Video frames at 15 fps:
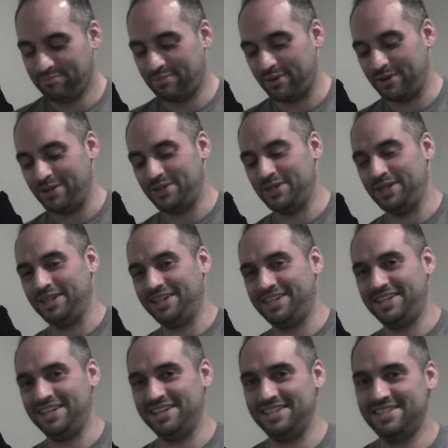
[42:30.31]
punishing
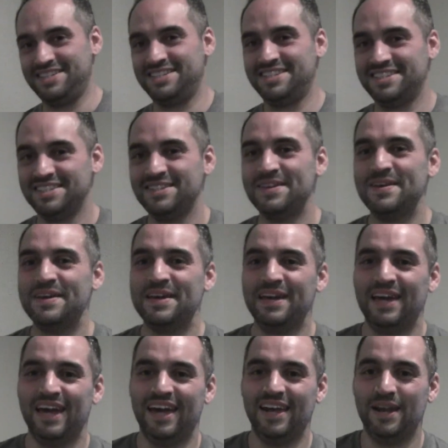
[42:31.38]
kids.
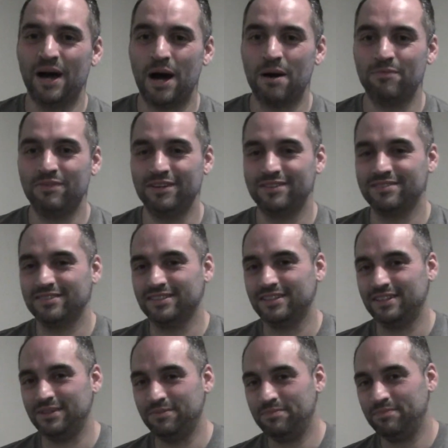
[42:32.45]
And
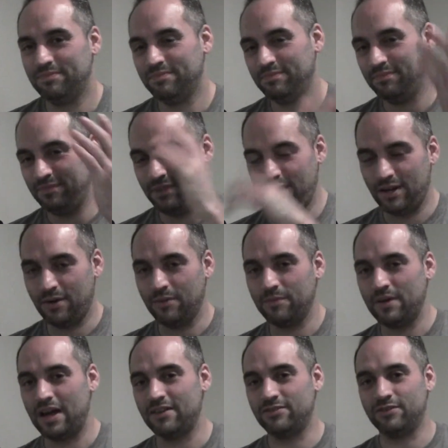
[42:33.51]
obviously,
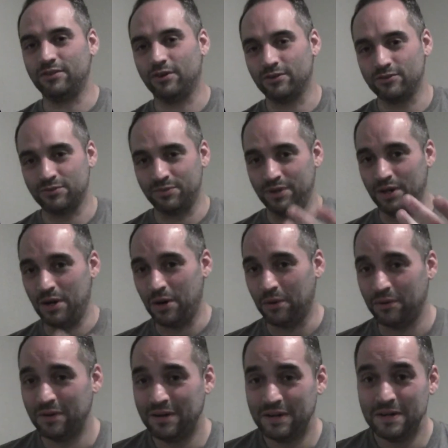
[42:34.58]
as adults we
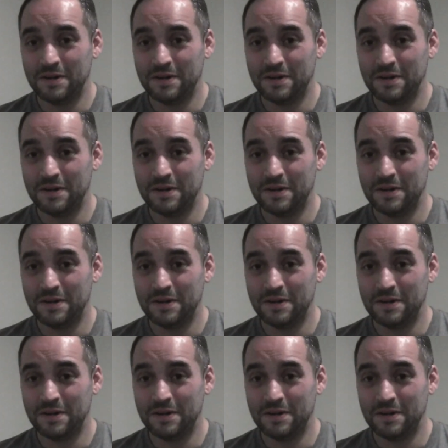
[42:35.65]
know,